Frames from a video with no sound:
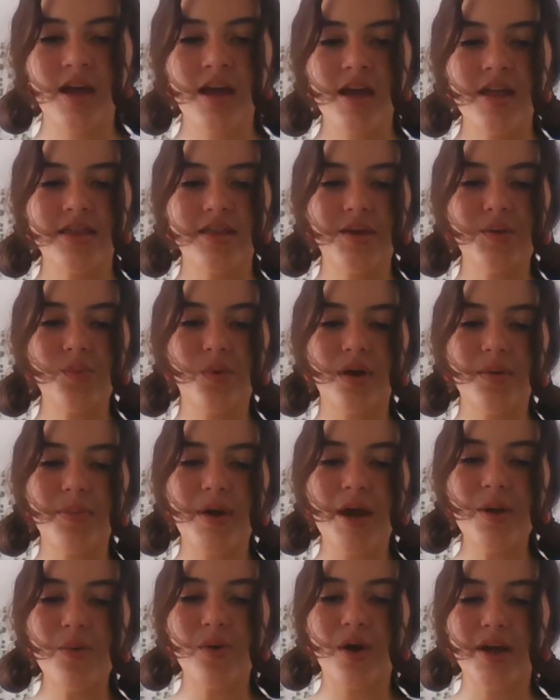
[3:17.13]
Then one
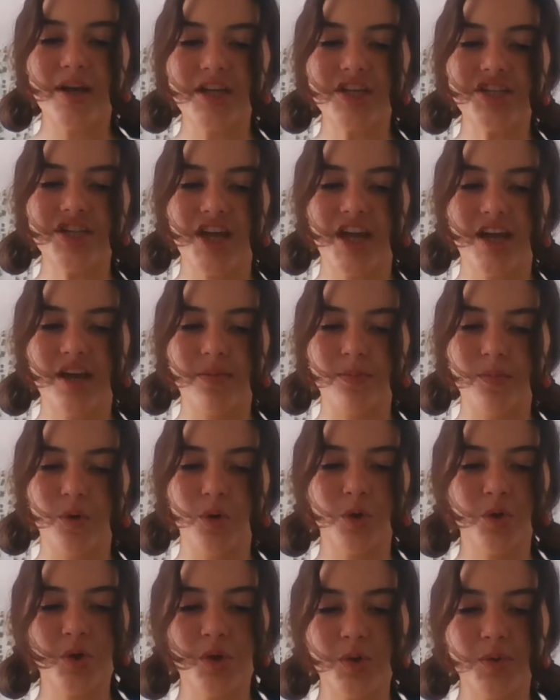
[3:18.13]
by one each
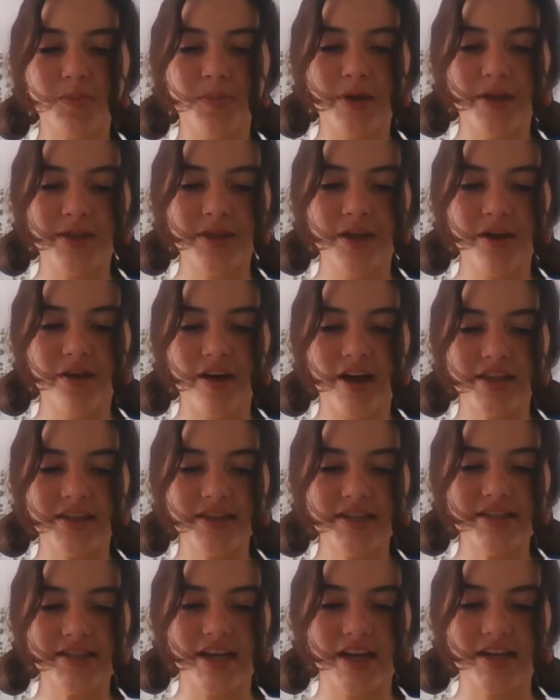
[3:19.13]
animal who'd been there at
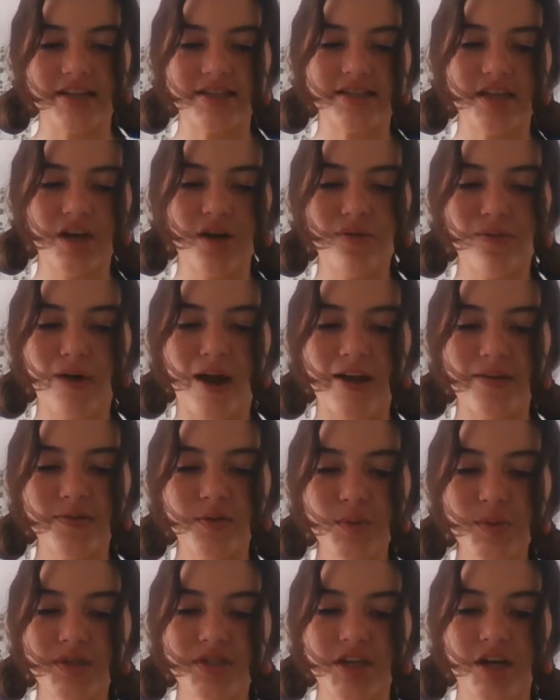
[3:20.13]
the dance arrived
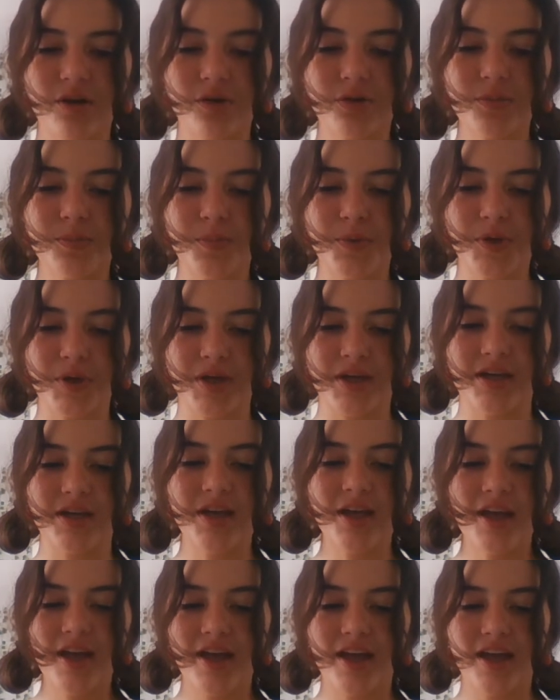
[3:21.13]
with Gerald boogied
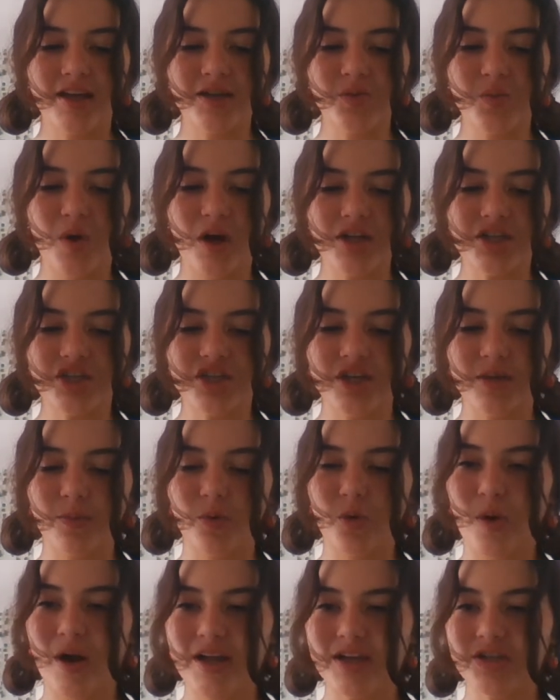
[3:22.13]
and watched him
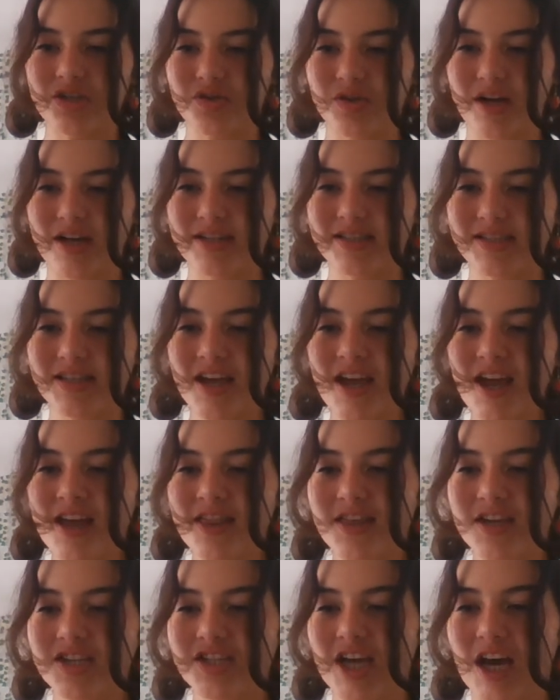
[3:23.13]
quite entranced.
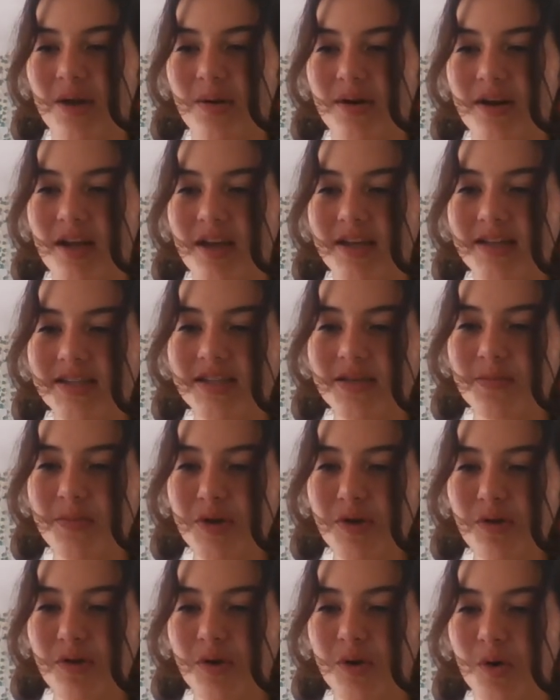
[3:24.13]
They shouted, "It's a
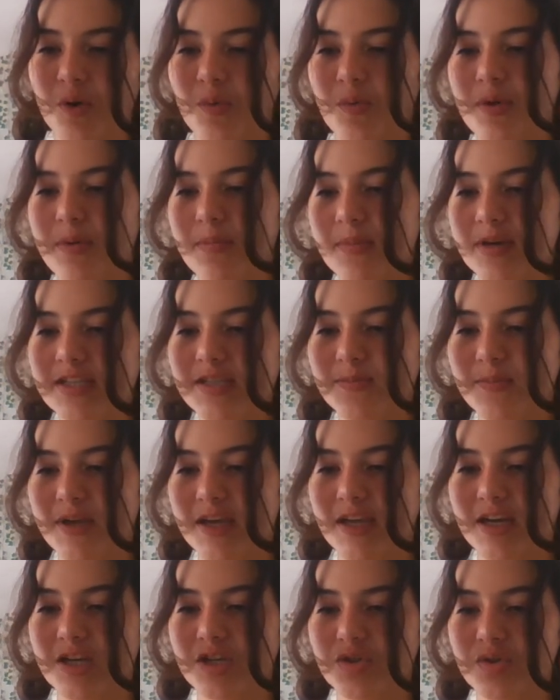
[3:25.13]
miracle, we must be
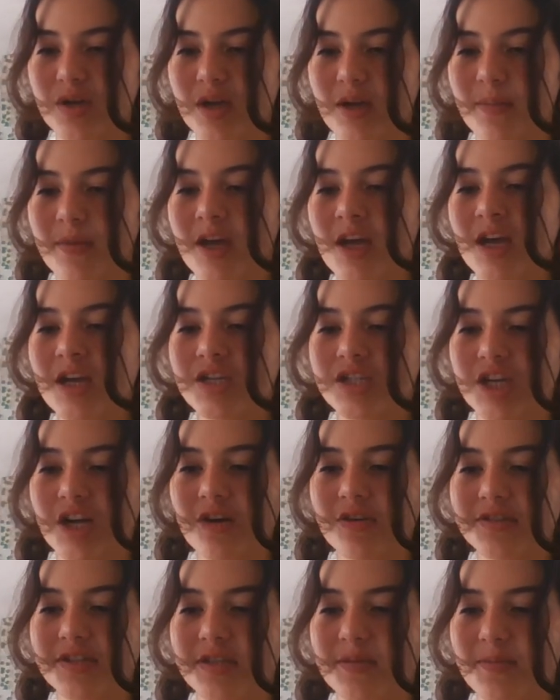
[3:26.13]
in a dream.
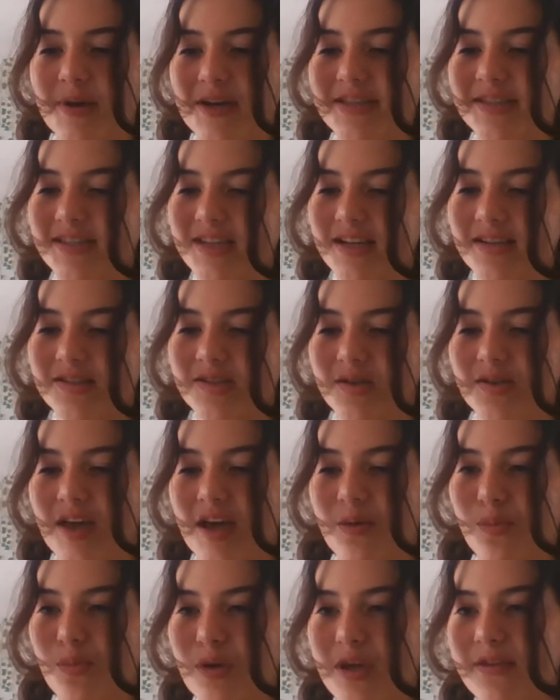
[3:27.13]
Gerald's the best dancer
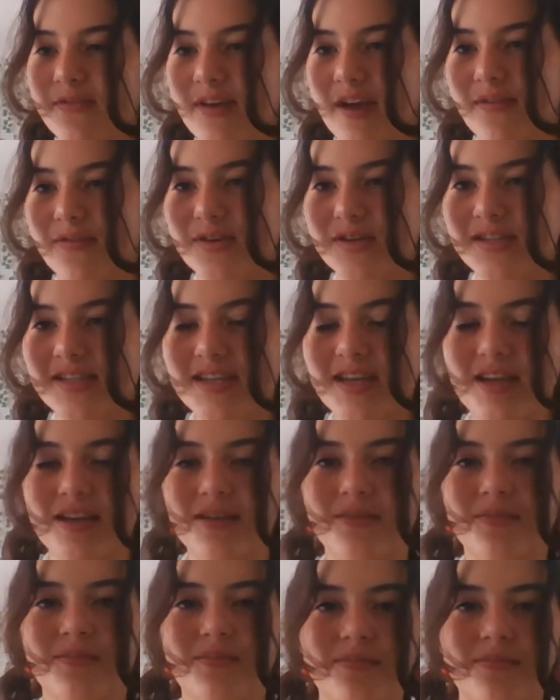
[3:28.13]
that we've ever seen."